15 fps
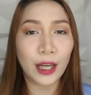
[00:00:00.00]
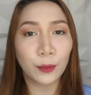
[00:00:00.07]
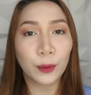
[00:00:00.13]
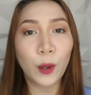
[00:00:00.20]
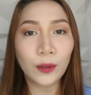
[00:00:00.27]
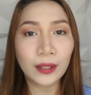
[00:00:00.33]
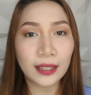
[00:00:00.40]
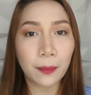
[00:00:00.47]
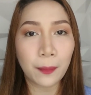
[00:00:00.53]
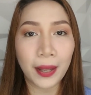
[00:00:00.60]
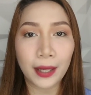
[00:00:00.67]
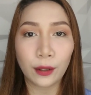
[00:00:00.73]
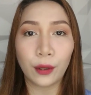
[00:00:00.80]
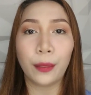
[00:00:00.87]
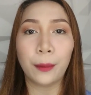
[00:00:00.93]
It will only
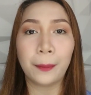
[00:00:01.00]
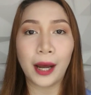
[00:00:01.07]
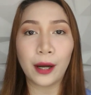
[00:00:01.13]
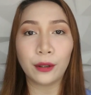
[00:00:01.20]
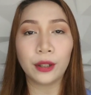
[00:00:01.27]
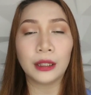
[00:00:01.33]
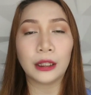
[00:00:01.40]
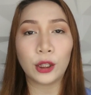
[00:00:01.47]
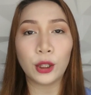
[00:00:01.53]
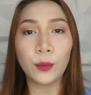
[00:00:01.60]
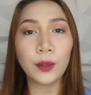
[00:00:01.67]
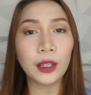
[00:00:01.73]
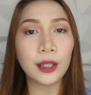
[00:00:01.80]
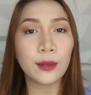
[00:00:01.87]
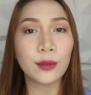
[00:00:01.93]
depend on the powder that
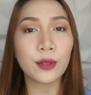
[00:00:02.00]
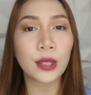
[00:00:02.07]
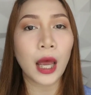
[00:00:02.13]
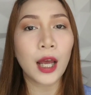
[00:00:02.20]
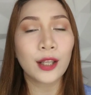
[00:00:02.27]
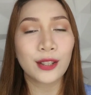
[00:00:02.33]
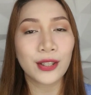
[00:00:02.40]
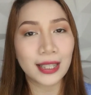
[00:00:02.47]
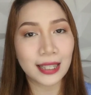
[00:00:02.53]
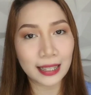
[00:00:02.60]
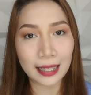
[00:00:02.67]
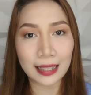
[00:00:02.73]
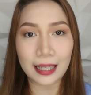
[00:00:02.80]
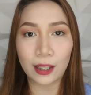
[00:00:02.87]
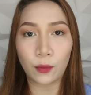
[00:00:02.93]
you will use to
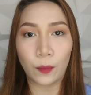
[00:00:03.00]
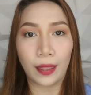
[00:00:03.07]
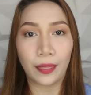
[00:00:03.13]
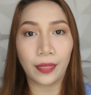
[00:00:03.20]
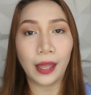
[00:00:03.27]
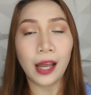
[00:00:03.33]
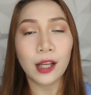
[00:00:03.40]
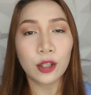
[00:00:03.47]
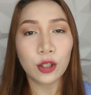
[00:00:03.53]
set it with.